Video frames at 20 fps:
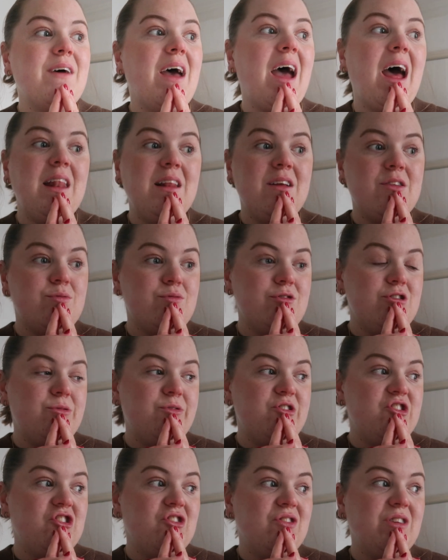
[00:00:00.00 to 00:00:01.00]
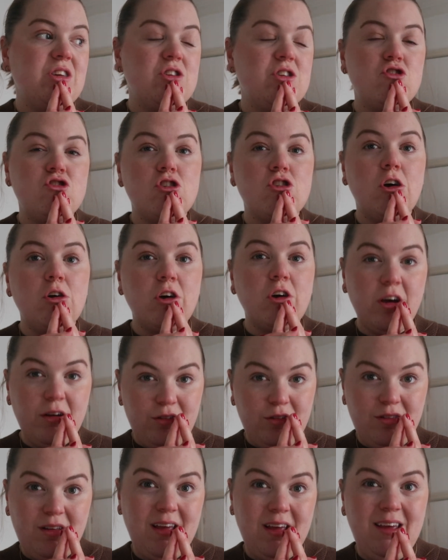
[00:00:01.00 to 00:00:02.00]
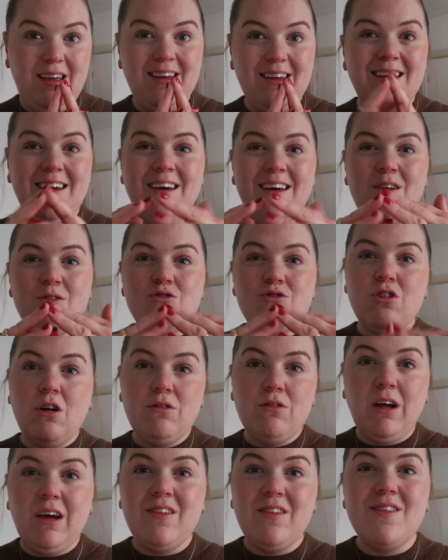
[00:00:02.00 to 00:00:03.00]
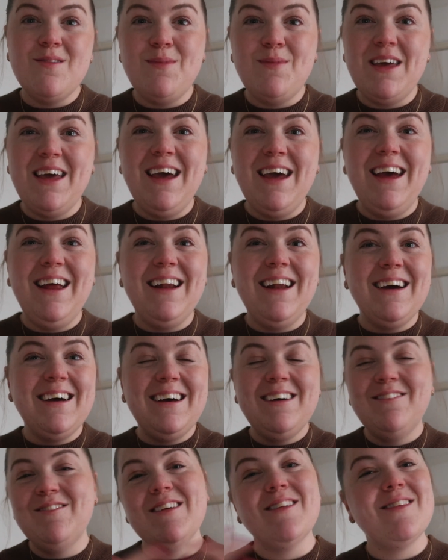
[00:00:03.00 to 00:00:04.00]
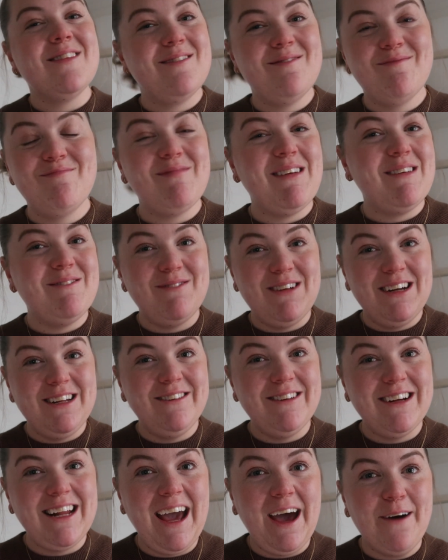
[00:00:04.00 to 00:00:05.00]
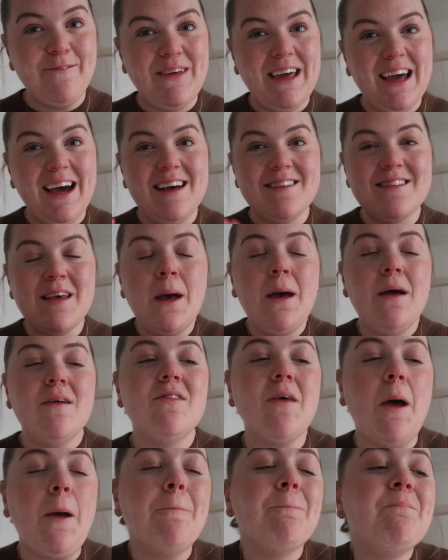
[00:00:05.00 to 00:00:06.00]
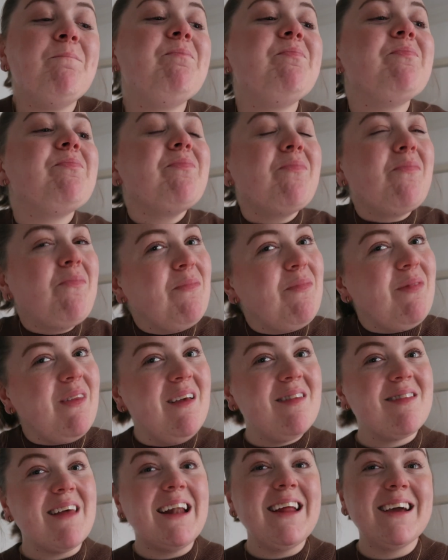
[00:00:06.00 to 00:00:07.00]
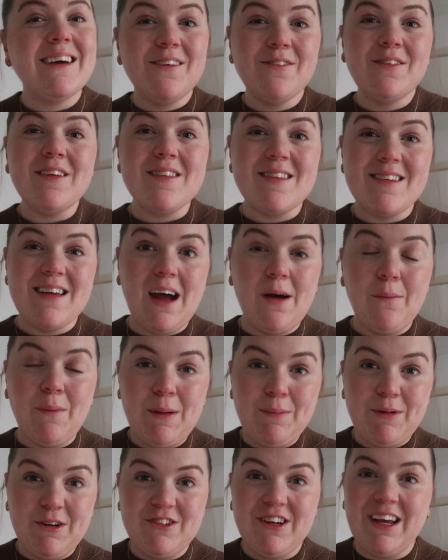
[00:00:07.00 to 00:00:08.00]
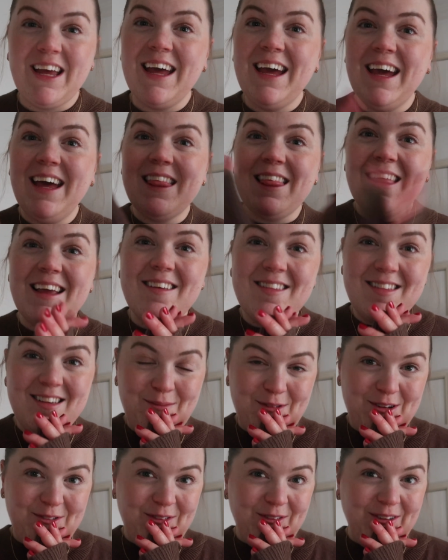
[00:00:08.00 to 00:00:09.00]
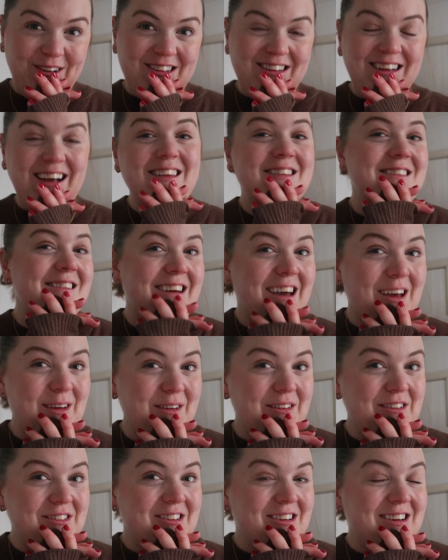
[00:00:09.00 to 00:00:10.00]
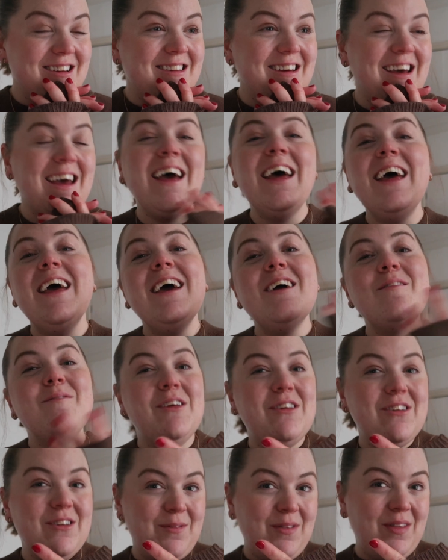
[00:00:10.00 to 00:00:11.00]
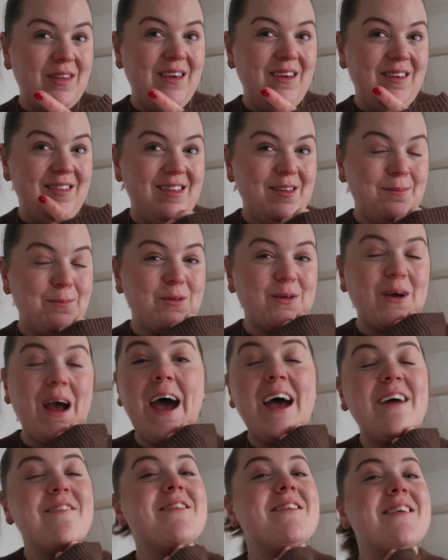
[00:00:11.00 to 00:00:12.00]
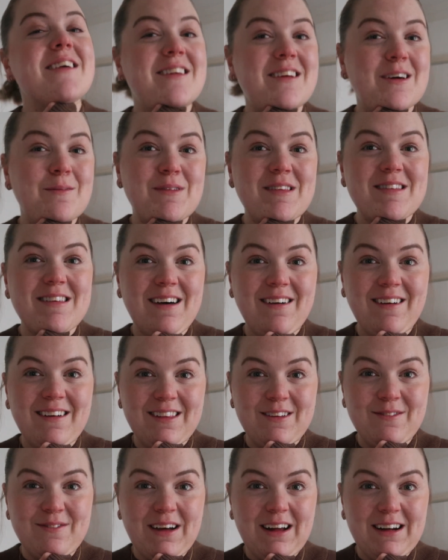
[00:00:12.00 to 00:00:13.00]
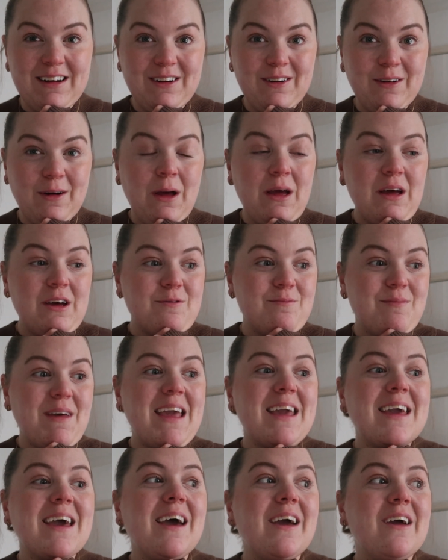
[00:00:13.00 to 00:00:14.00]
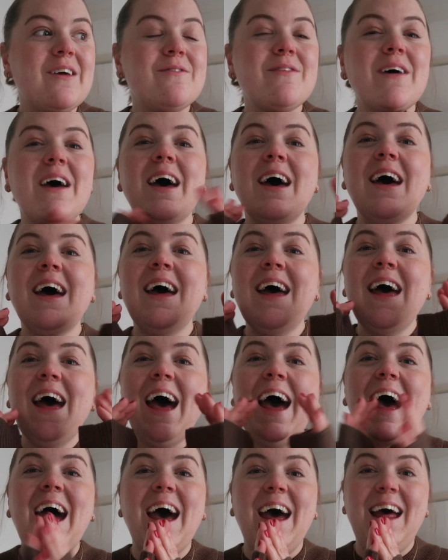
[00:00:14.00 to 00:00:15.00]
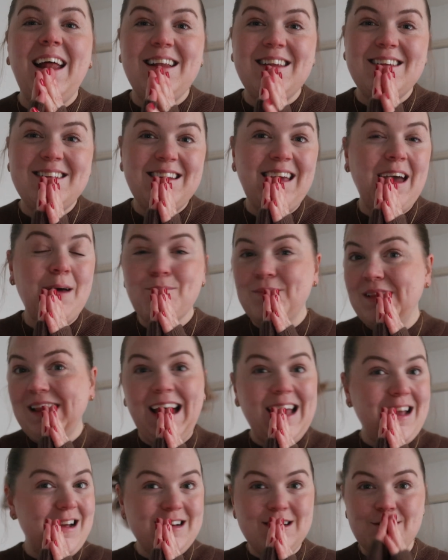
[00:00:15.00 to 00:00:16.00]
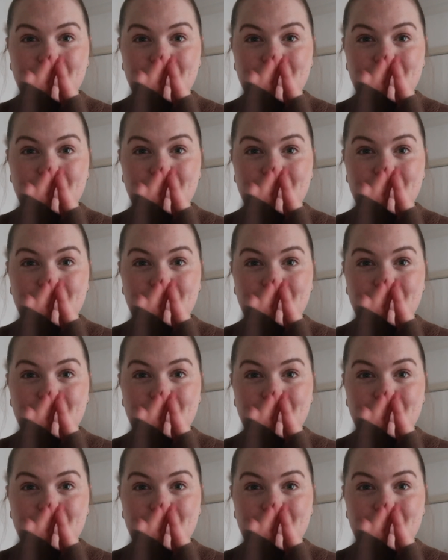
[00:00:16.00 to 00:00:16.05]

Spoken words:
it, and this room is just so cozy, so nice to be in. I'm really happy, guys. So signing off this DIY project here. Thank you so much for watching, guys. Do hope you enjoyed it. Make sure you subscribe so you don't miss out on the final makeover, and yeah, like,